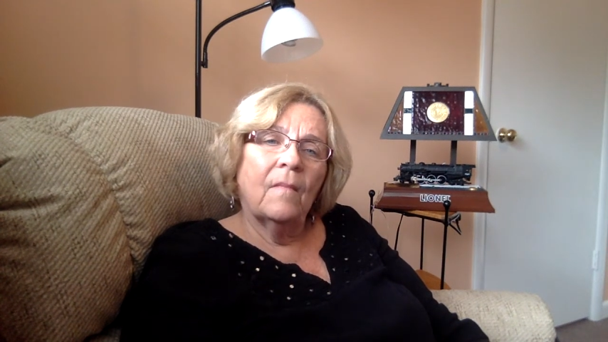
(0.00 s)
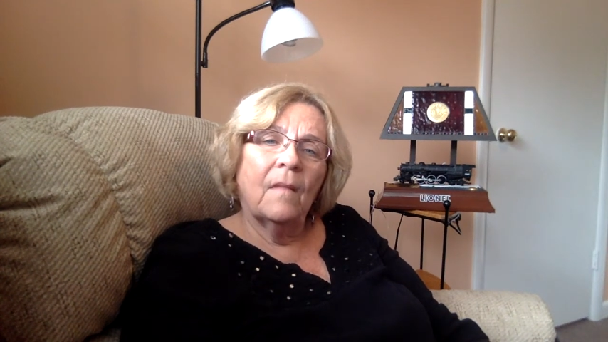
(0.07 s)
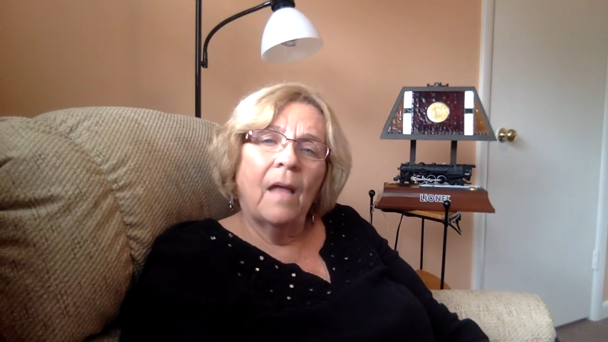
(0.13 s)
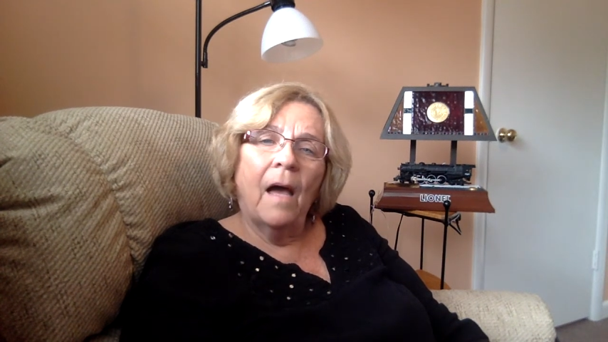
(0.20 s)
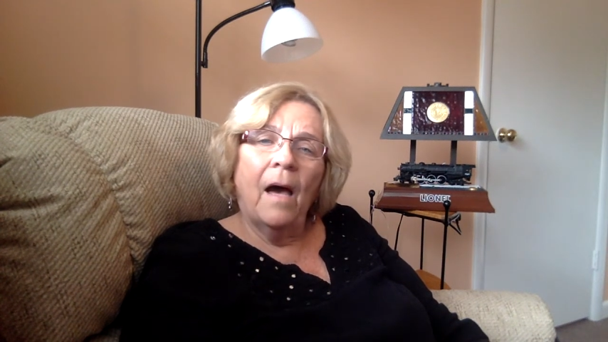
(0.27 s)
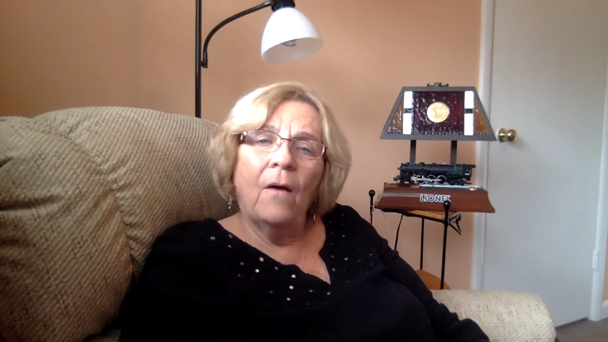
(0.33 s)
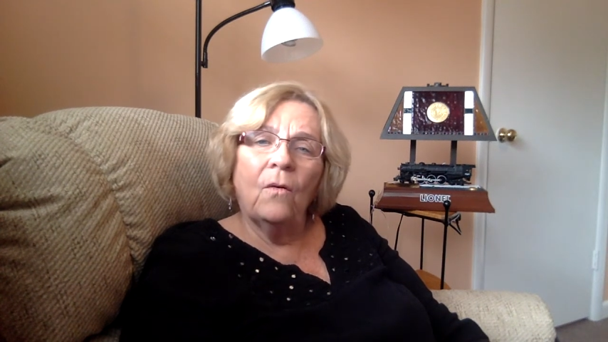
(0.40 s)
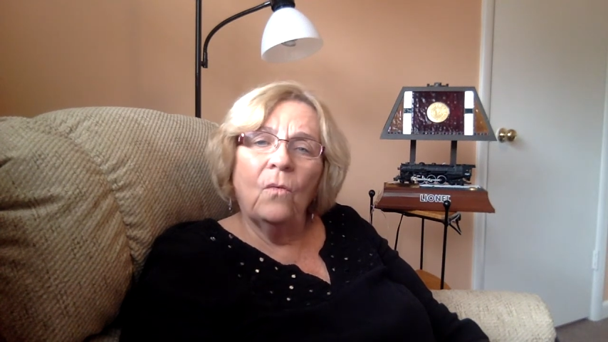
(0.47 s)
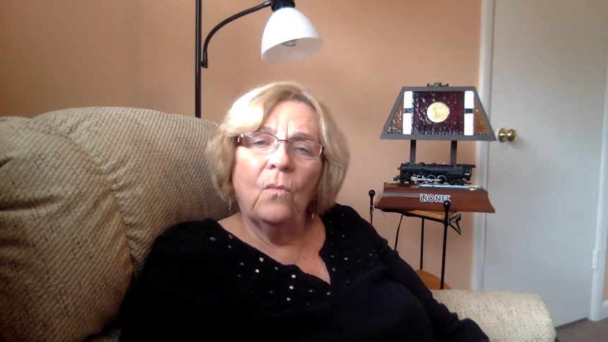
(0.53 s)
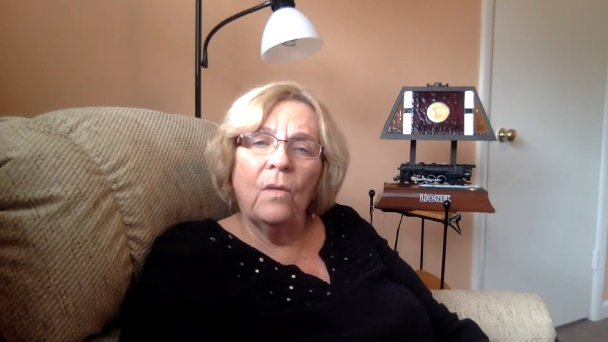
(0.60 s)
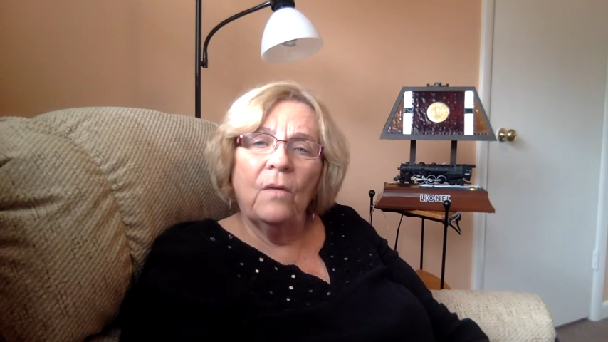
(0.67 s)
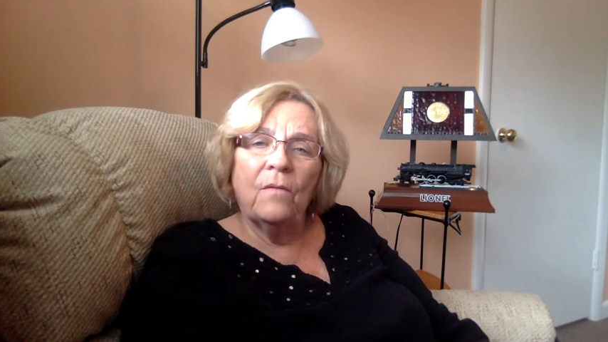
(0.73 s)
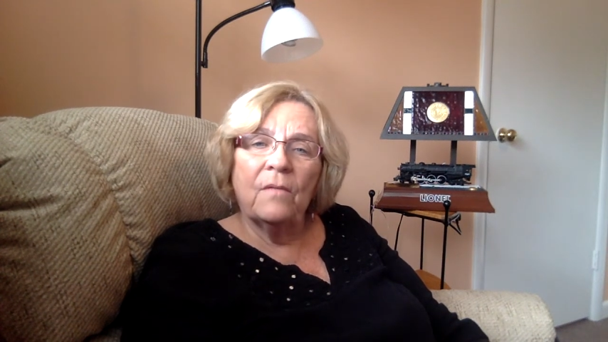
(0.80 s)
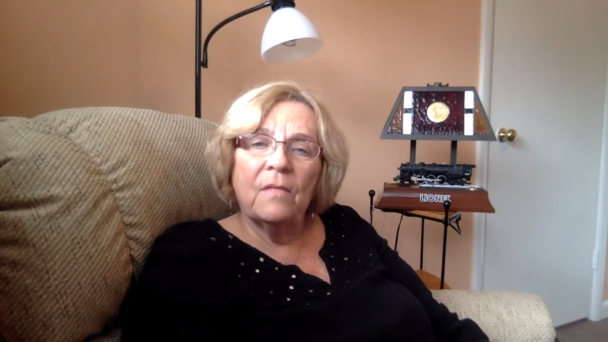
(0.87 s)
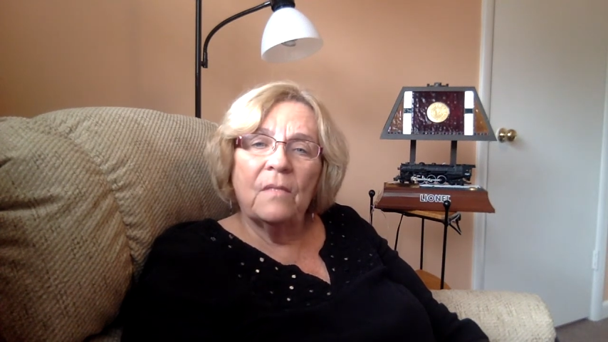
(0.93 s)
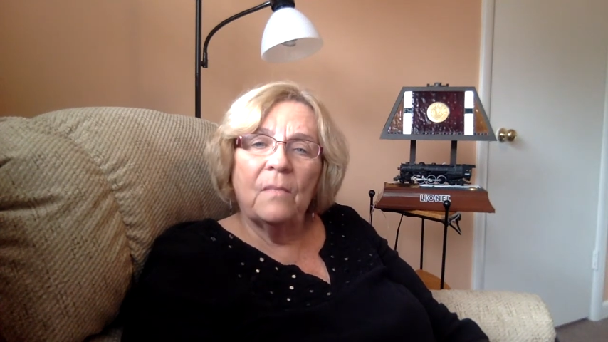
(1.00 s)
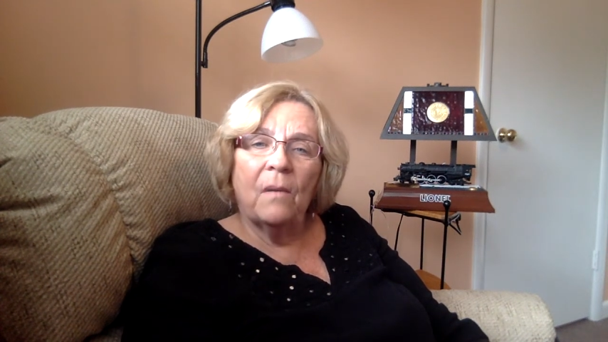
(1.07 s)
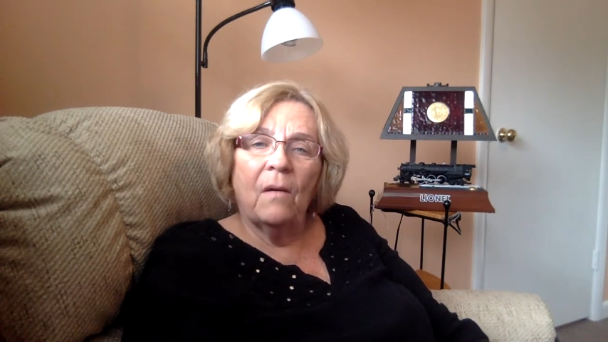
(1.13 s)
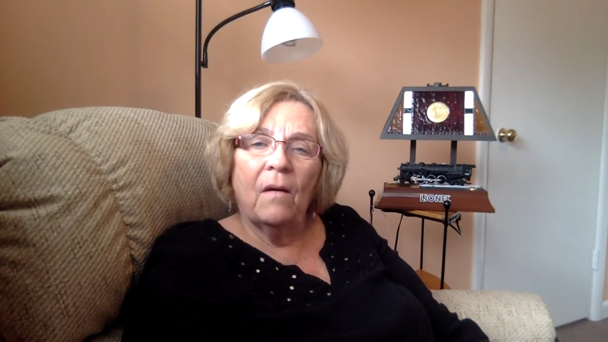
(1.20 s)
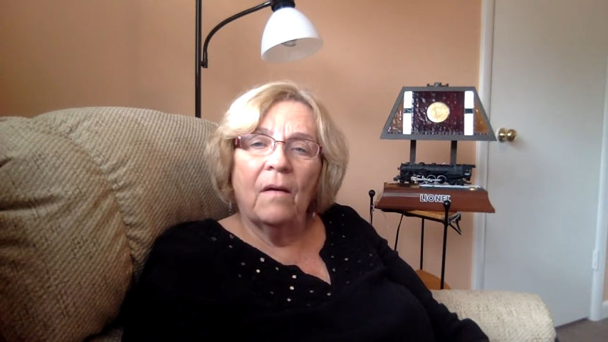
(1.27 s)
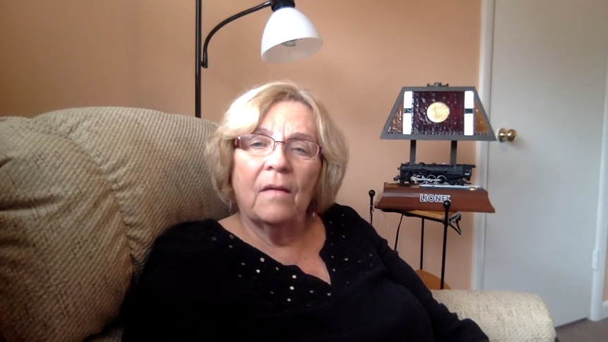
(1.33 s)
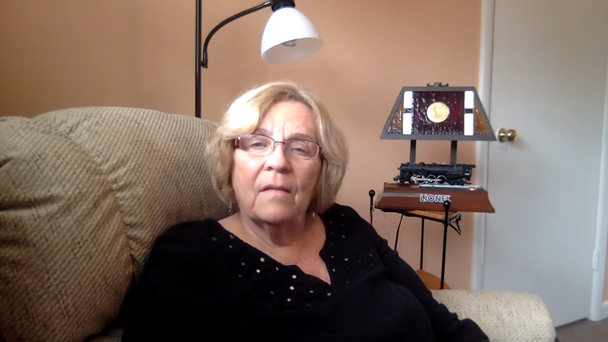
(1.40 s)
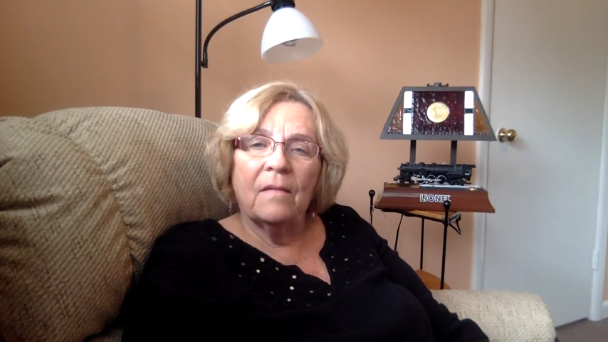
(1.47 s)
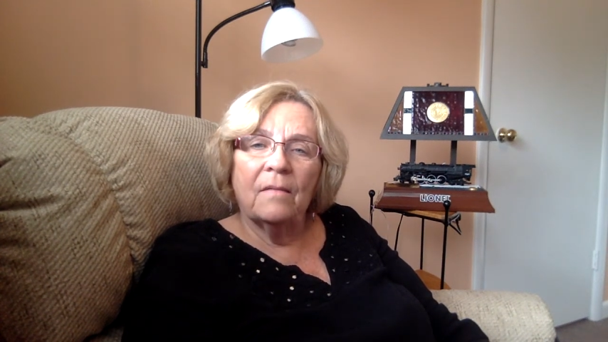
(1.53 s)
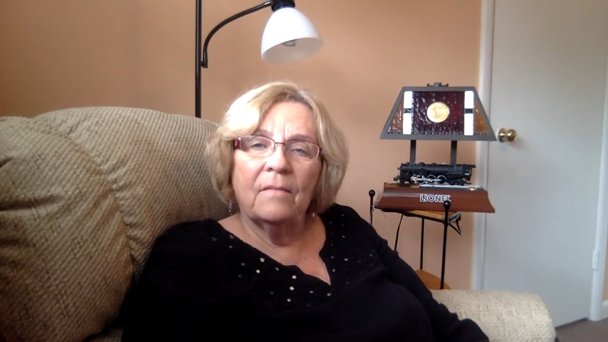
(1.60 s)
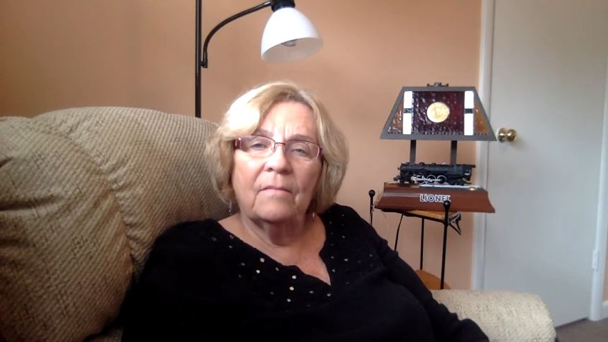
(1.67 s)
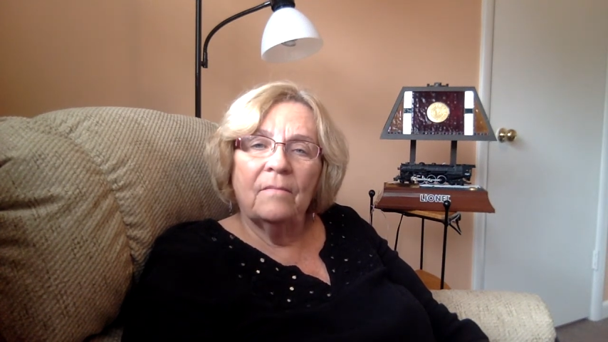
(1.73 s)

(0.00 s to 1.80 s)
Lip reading: How do we respond?